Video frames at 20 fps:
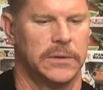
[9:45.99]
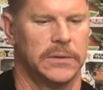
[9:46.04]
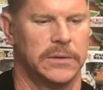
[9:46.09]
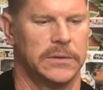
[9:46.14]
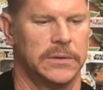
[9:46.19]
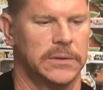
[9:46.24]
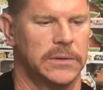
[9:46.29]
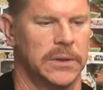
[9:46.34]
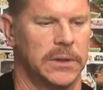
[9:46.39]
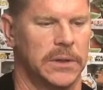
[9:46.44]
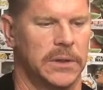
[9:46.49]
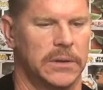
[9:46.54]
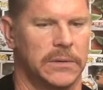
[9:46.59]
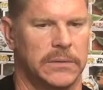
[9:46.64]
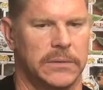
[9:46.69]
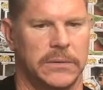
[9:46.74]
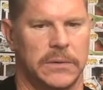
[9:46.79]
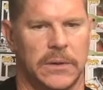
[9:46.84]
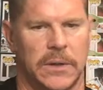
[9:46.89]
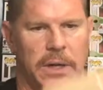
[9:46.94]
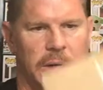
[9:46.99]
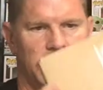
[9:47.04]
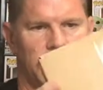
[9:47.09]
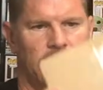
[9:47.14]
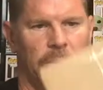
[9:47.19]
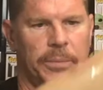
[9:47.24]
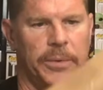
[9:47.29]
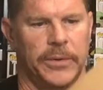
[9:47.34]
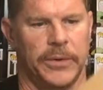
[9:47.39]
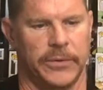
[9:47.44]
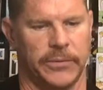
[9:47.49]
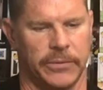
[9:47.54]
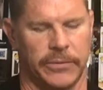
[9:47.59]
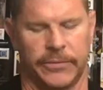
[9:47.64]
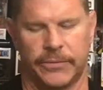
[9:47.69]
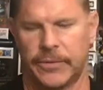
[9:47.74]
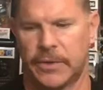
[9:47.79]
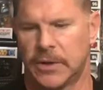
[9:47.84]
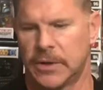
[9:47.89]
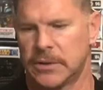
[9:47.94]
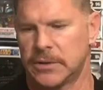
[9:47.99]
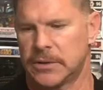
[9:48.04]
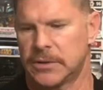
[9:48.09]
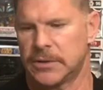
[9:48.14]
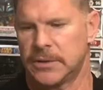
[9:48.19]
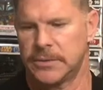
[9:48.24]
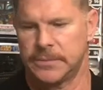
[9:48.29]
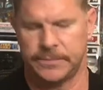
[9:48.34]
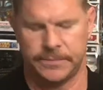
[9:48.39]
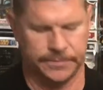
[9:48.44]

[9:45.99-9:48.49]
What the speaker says: So, all right, we'll open this one first.